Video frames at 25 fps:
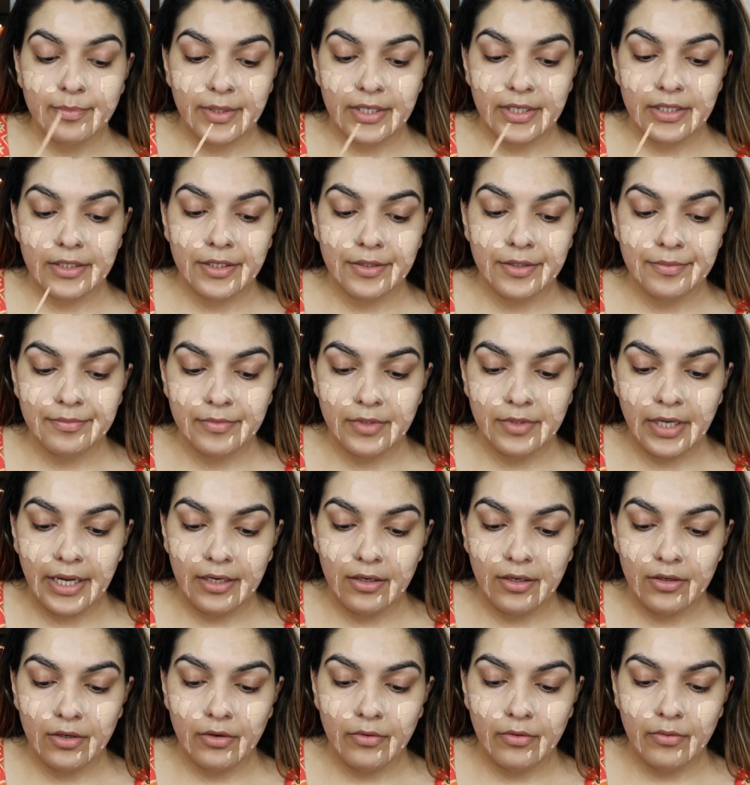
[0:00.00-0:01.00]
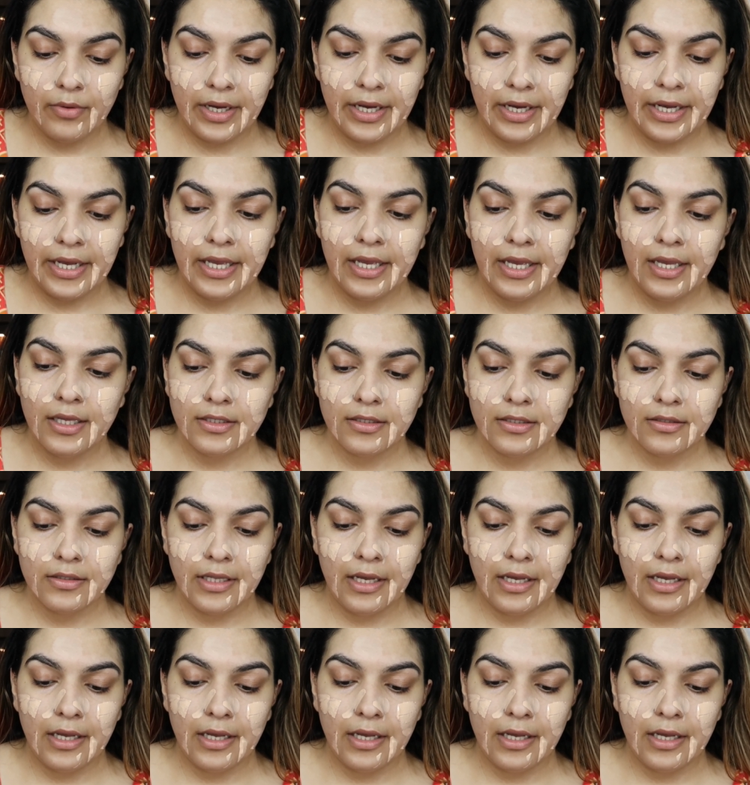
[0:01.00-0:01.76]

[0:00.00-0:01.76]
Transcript: but I don't know why.